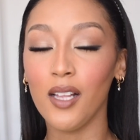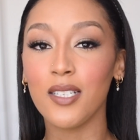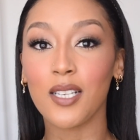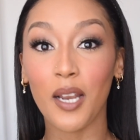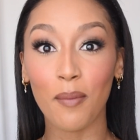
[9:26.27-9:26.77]

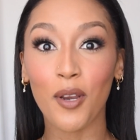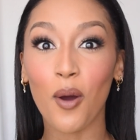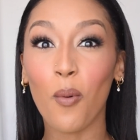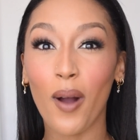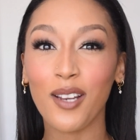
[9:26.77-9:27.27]
So let me
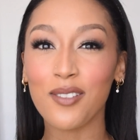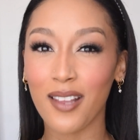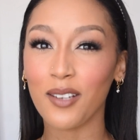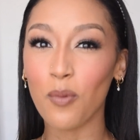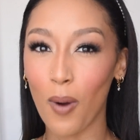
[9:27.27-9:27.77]
know, what is
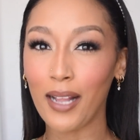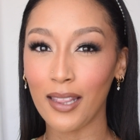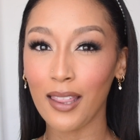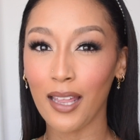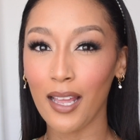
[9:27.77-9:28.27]
that one
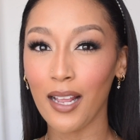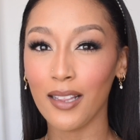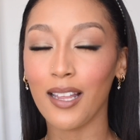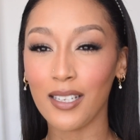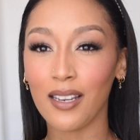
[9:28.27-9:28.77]
thing
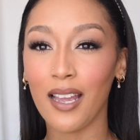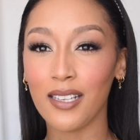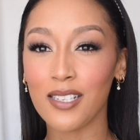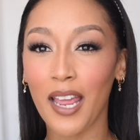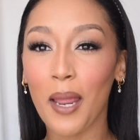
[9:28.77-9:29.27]
that
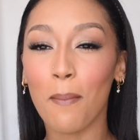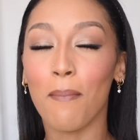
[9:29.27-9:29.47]
is a